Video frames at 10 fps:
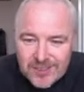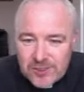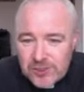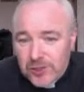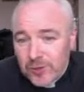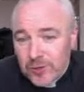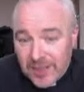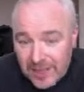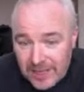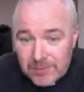to
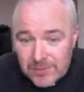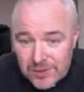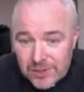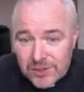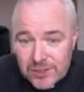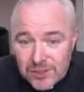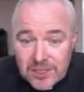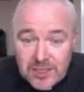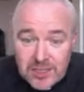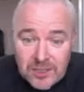claims to
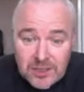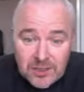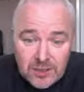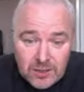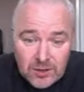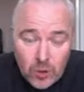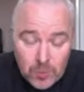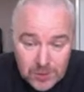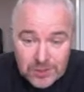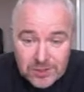the
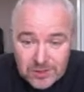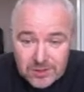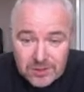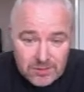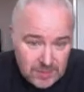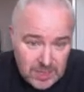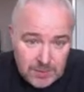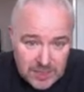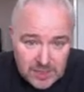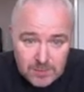opposite,
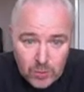namely that